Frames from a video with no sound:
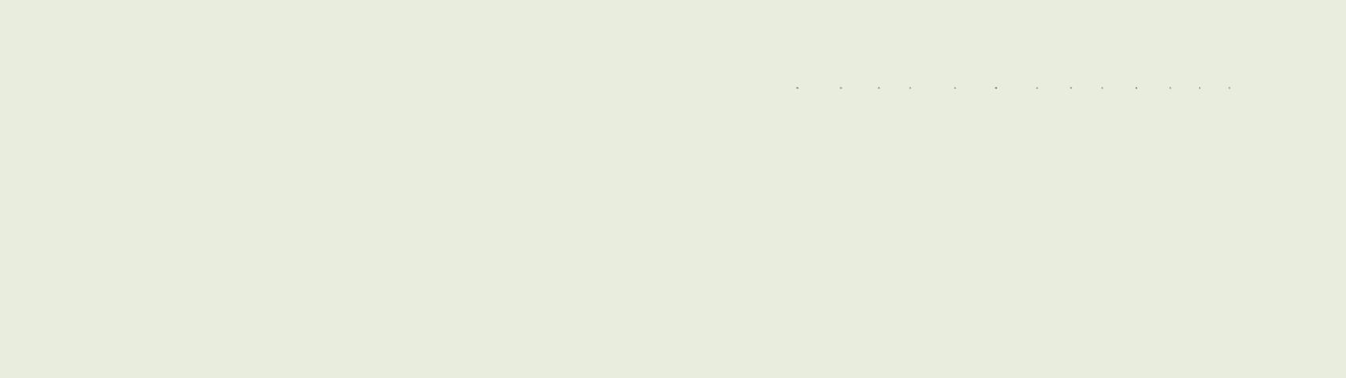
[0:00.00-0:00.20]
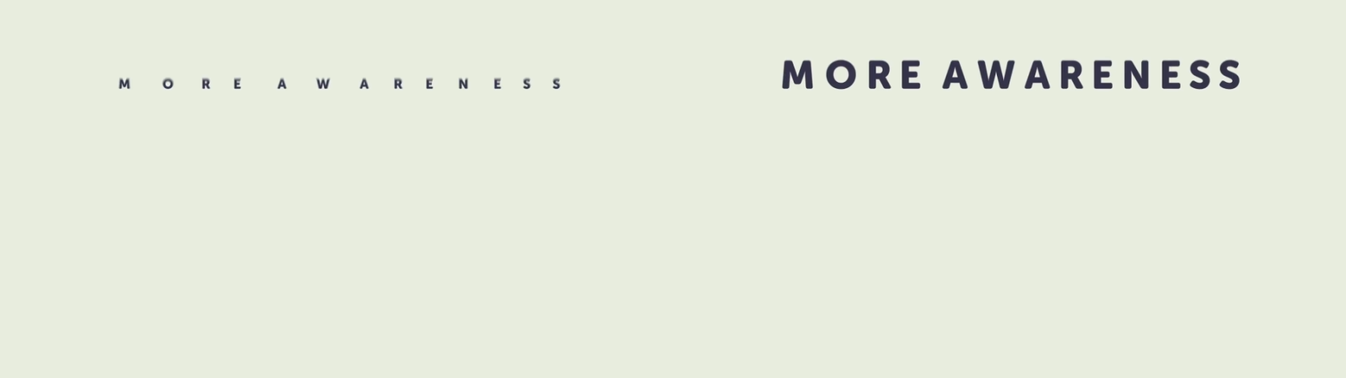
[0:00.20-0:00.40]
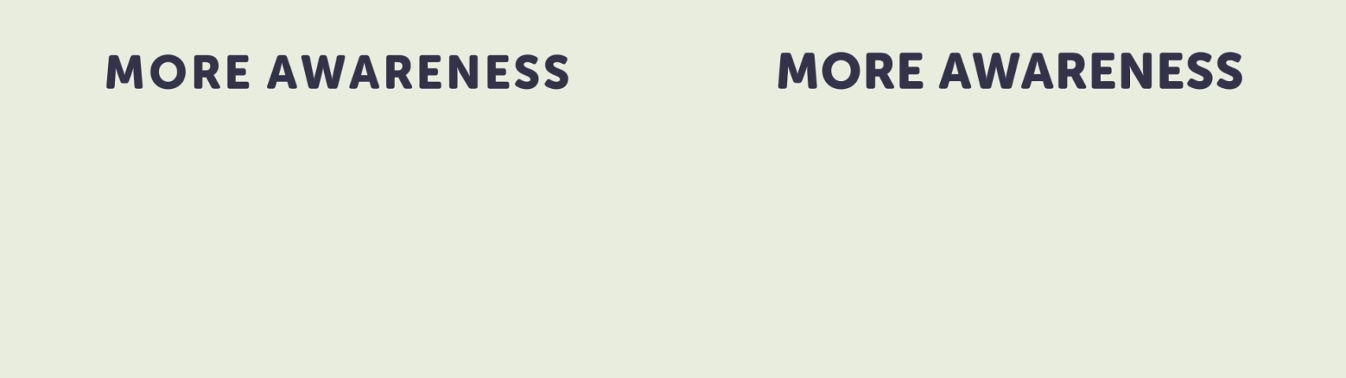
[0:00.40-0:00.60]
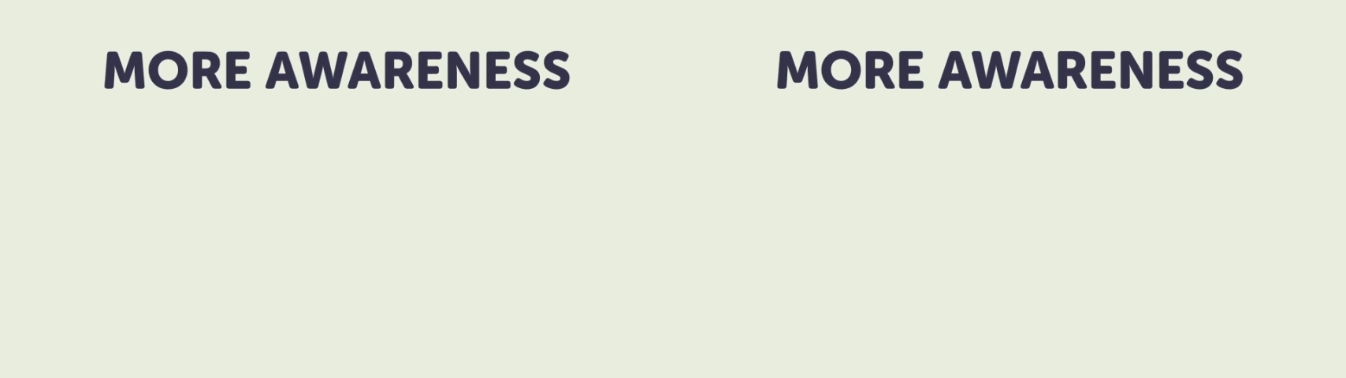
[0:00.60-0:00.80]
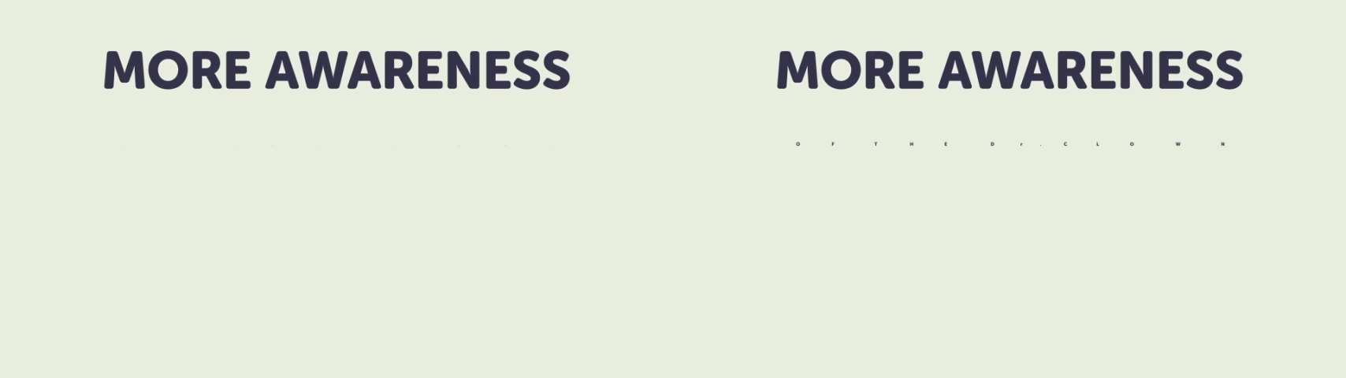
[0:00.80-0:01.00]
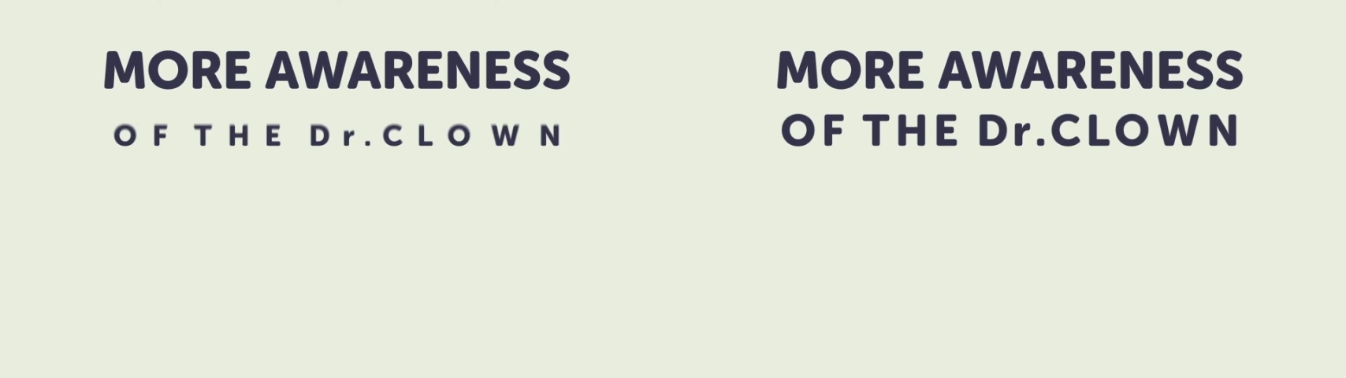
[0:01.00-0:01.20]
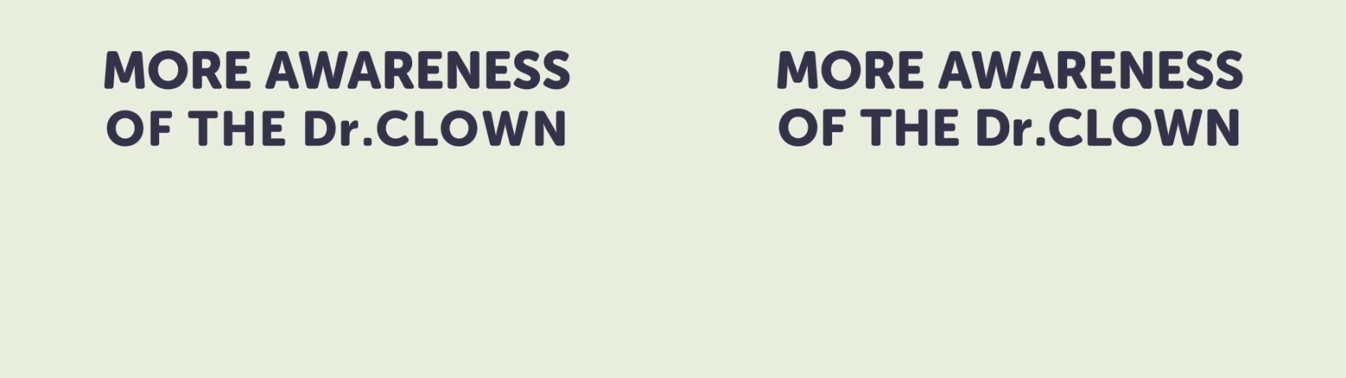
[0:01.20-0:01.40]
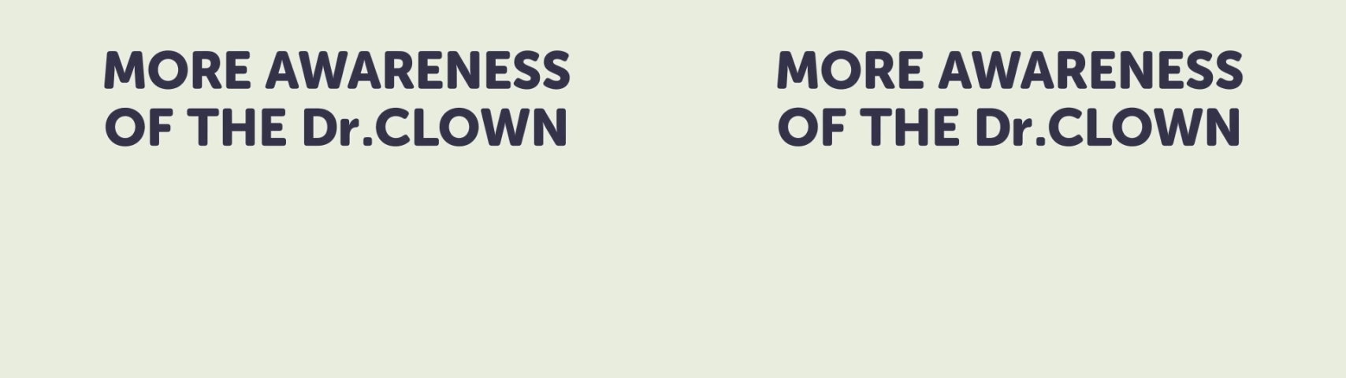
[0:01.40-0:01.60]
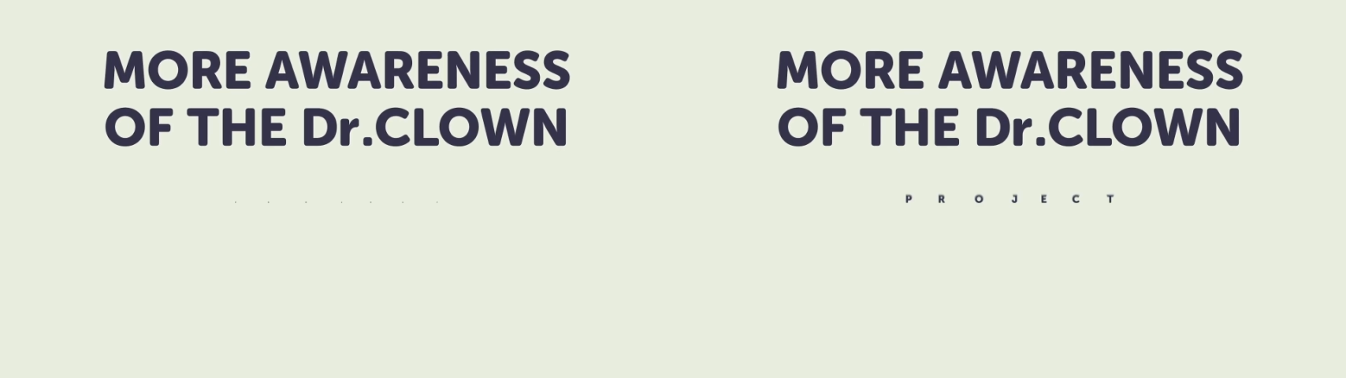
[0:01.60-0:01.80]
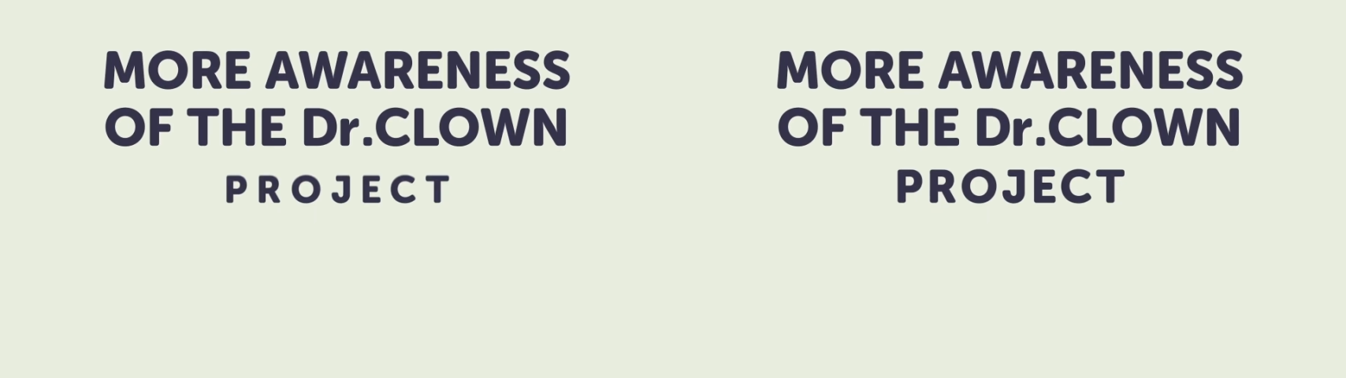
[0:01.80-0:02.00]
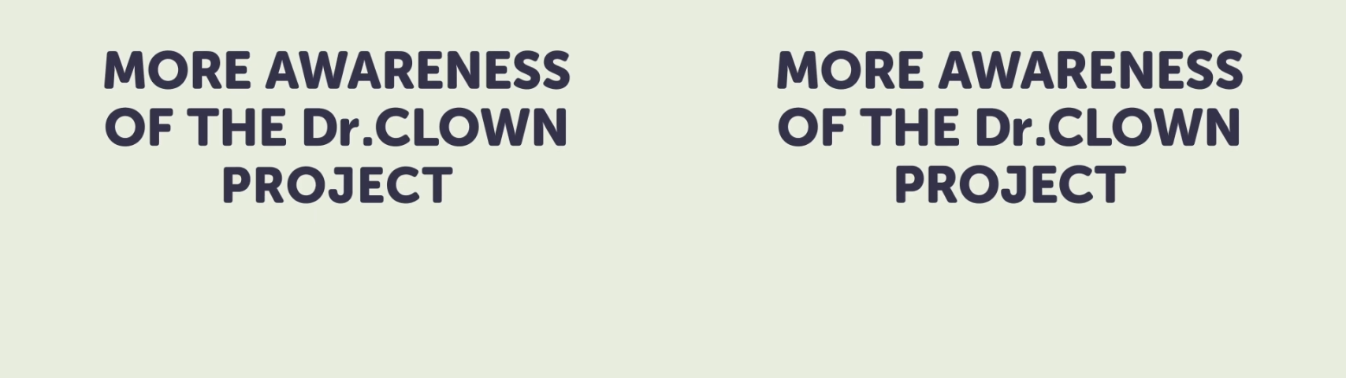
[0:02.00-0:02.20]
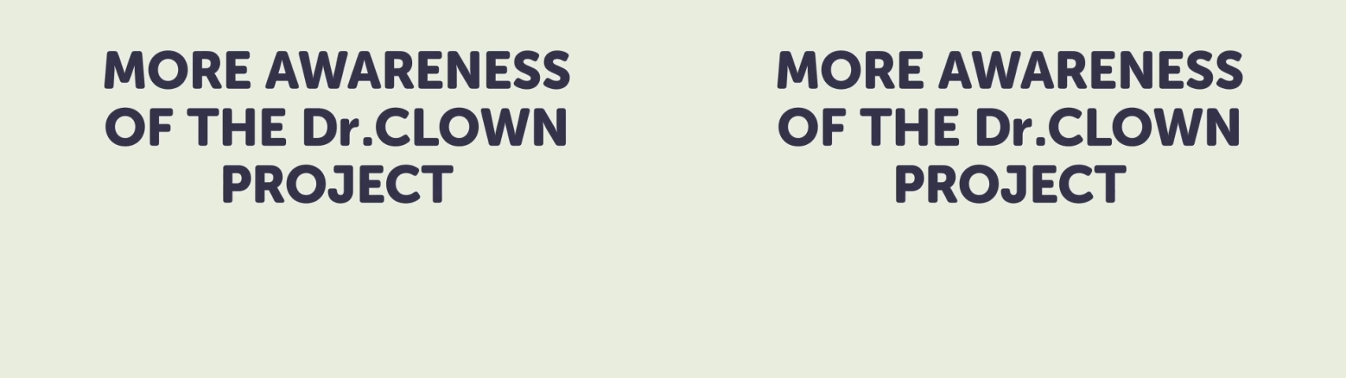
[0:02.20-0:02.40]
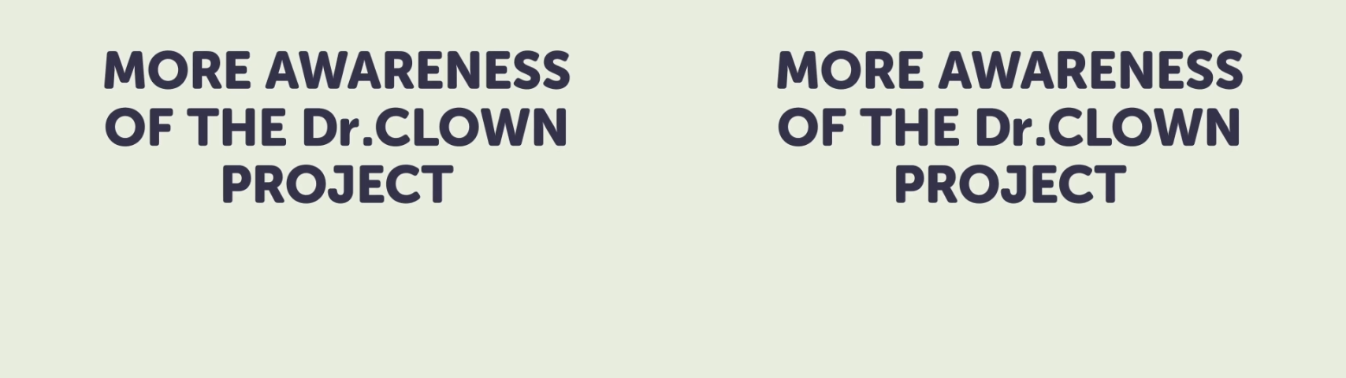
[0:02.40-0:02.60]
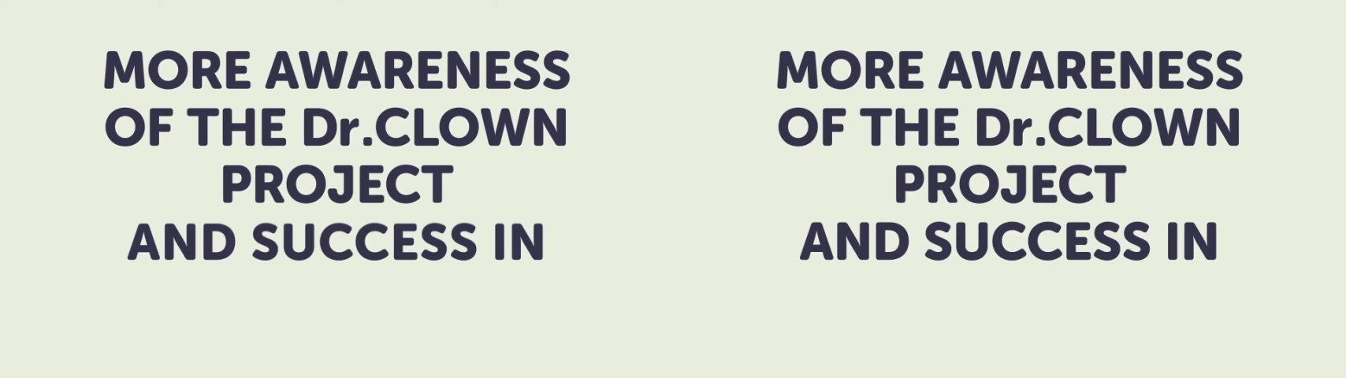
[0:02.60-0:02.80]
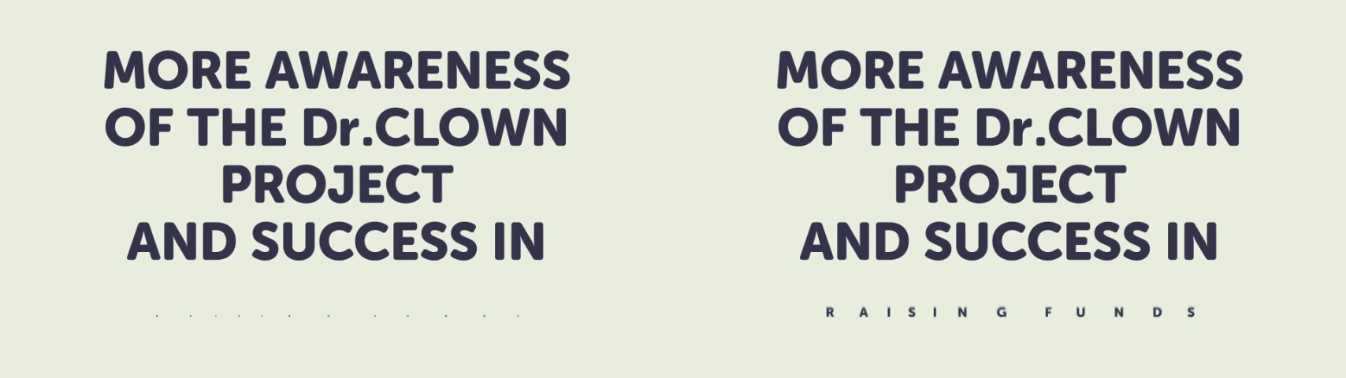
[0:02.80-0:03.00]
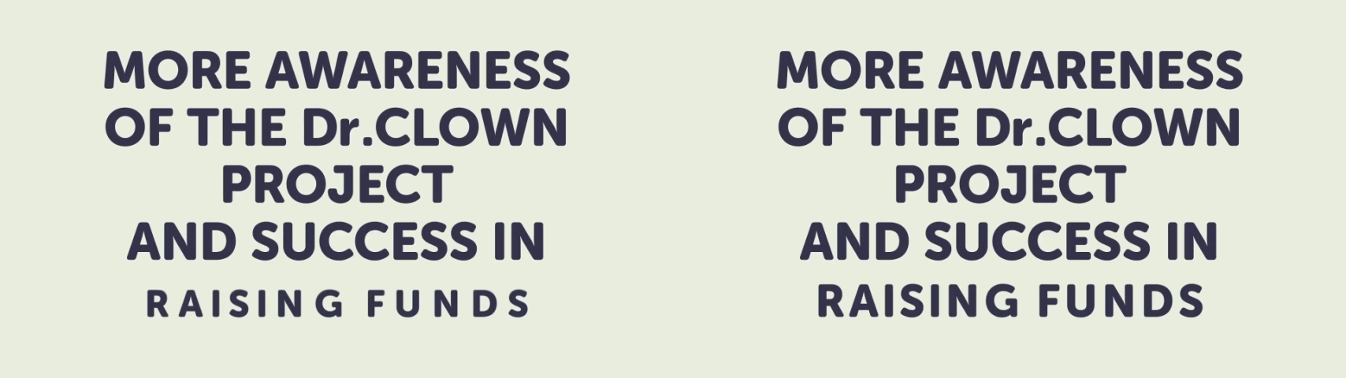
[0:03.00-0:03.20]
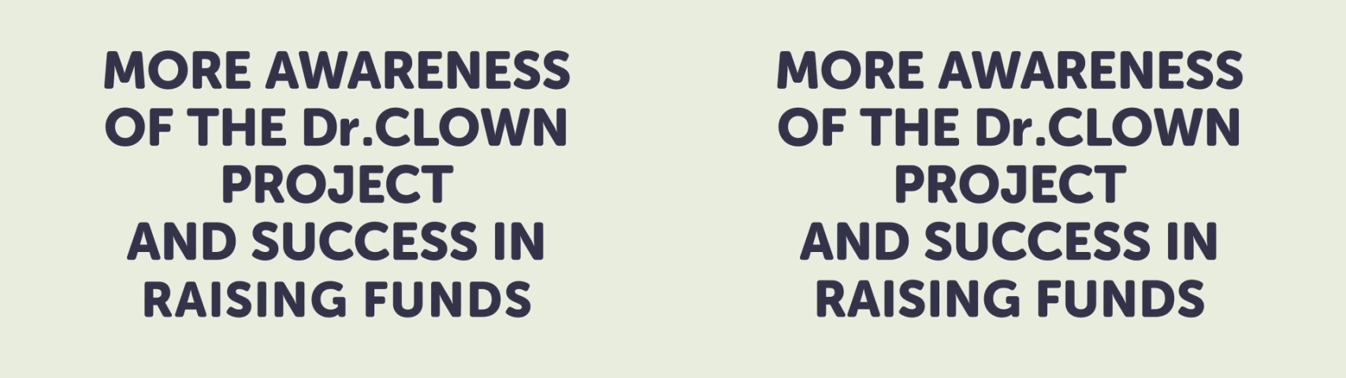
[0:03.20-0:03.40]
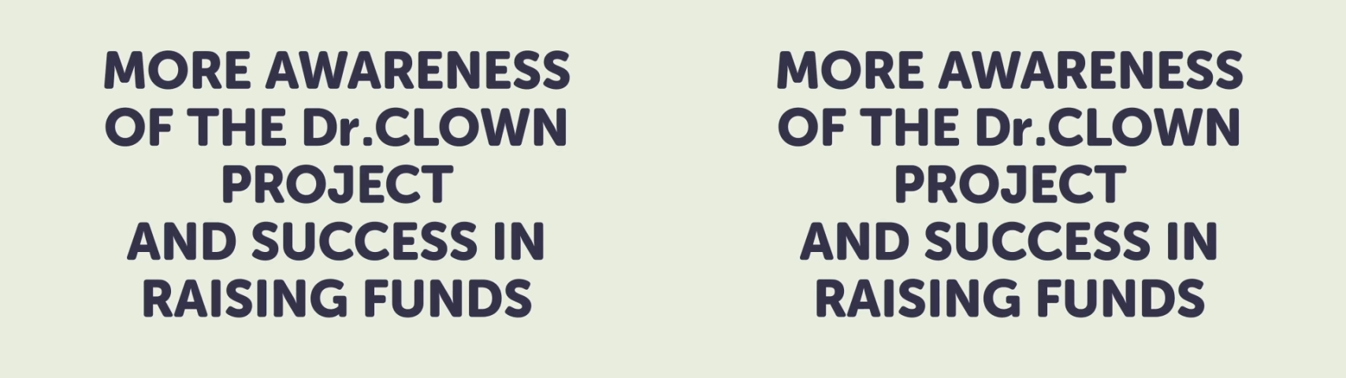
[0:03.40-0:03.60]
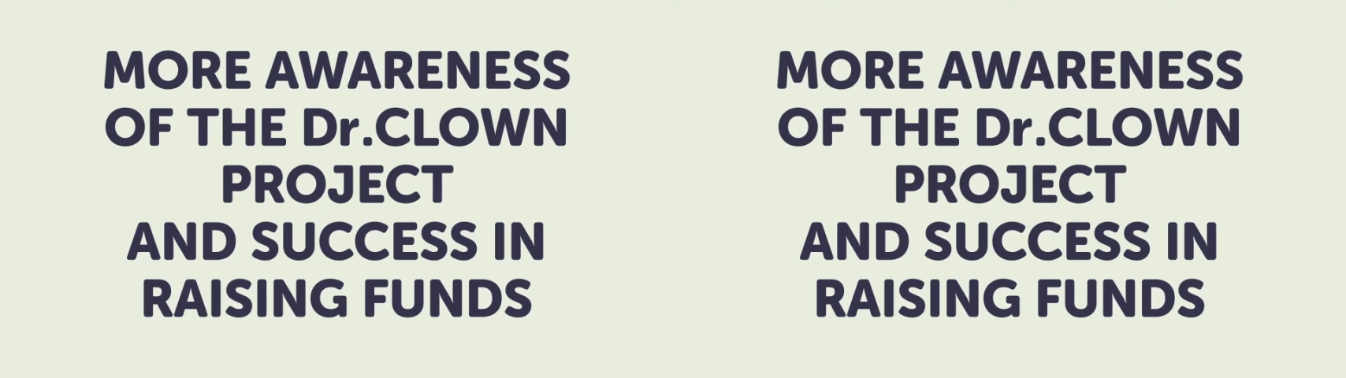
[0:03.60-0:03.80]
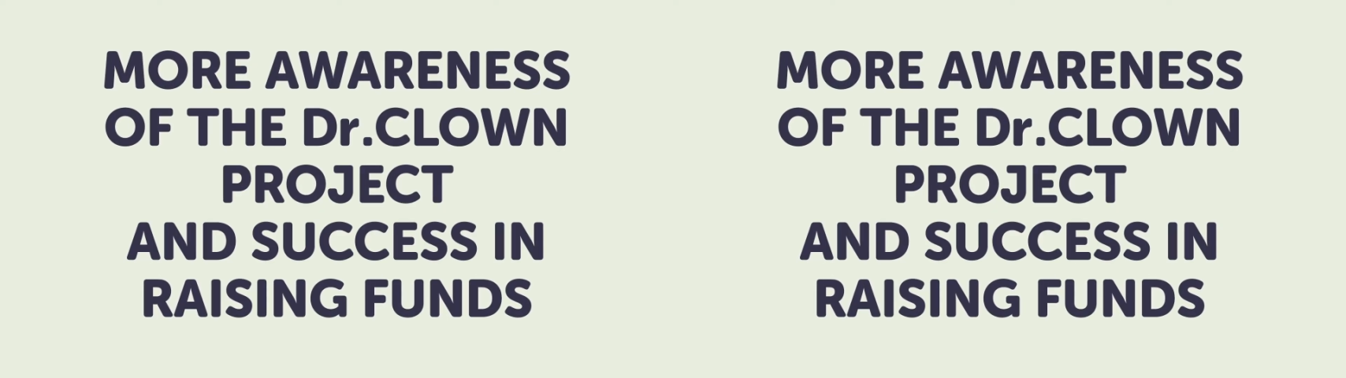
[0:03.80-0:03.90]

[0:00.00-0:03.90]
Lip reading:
(no speaker visible)